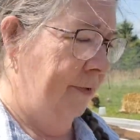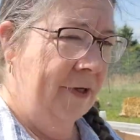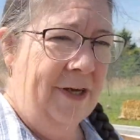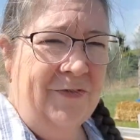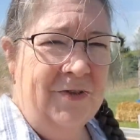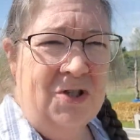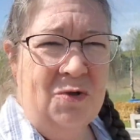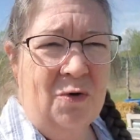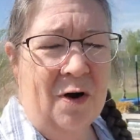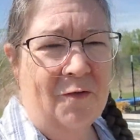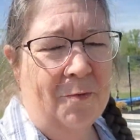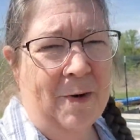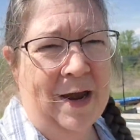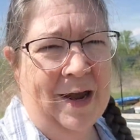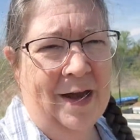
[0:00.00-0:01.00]
If it's too hot
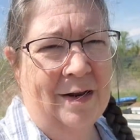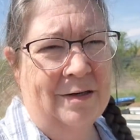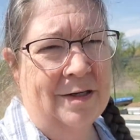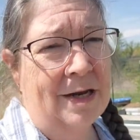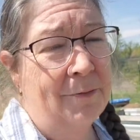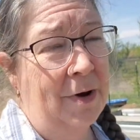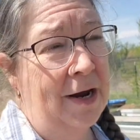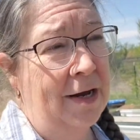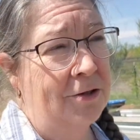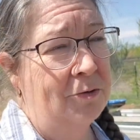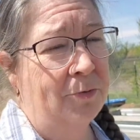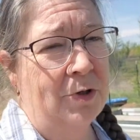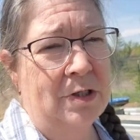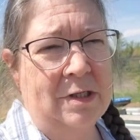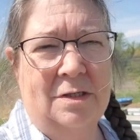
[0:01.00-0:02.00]
for my hand, and my hands are
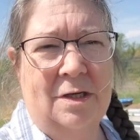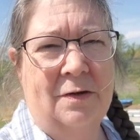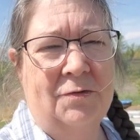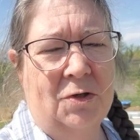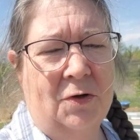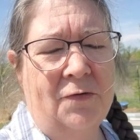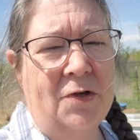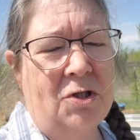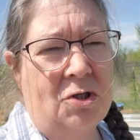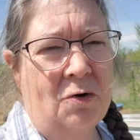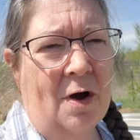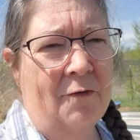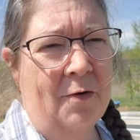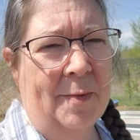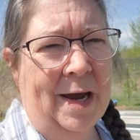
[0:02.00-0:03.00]
pretty sensitive. So if it's too
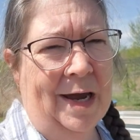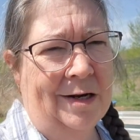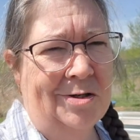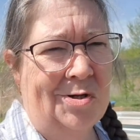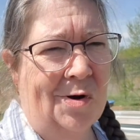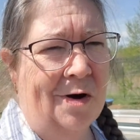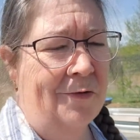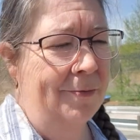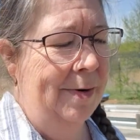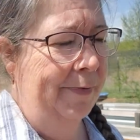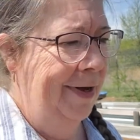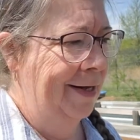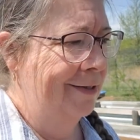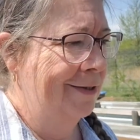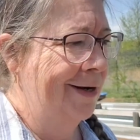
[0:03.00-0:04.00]
hot for my hand, it's too hot for my
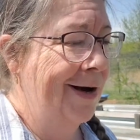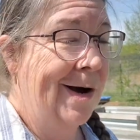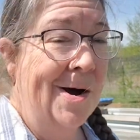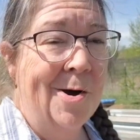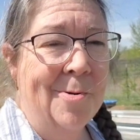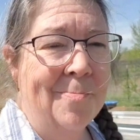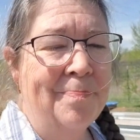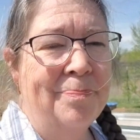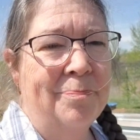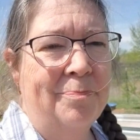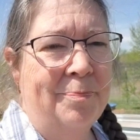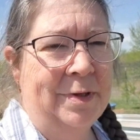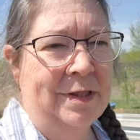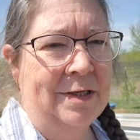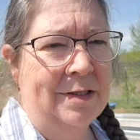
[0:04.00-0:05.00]
plants.
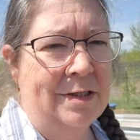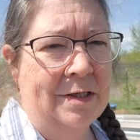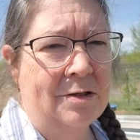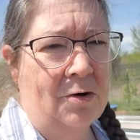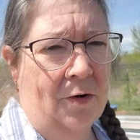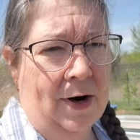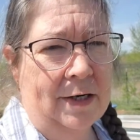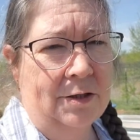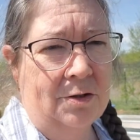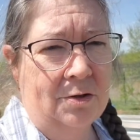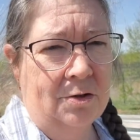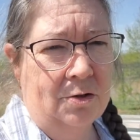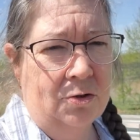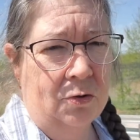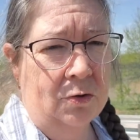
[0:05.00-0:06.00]
But this is a great
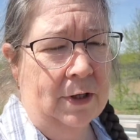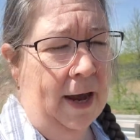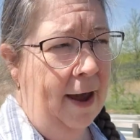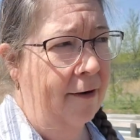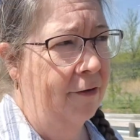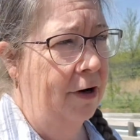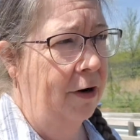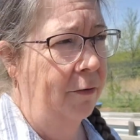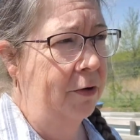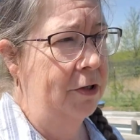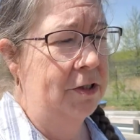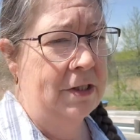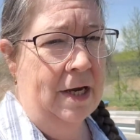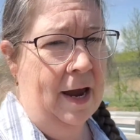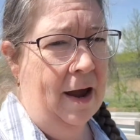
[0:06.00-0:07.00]
tool to have, and I want
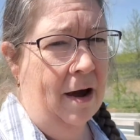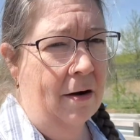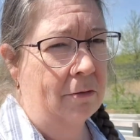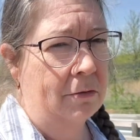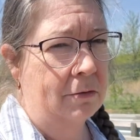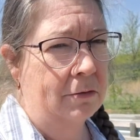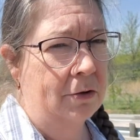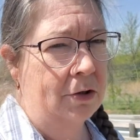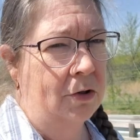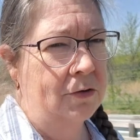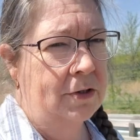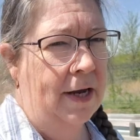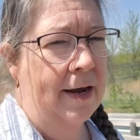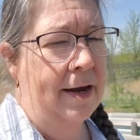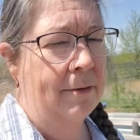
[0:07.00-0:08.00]
to see how
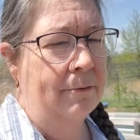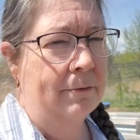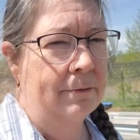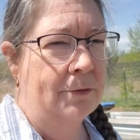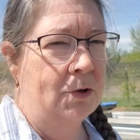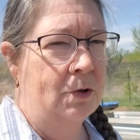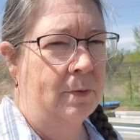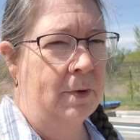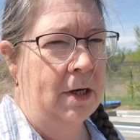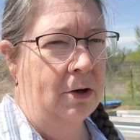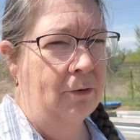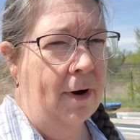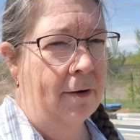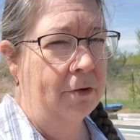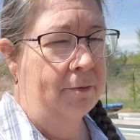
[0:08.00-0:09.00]
close I am to being
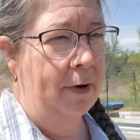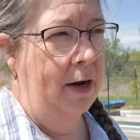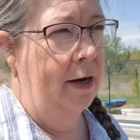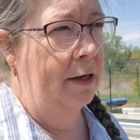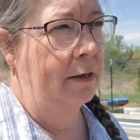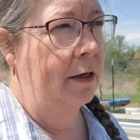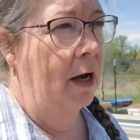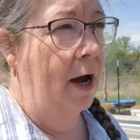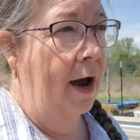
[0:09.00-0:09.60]
right with my hand.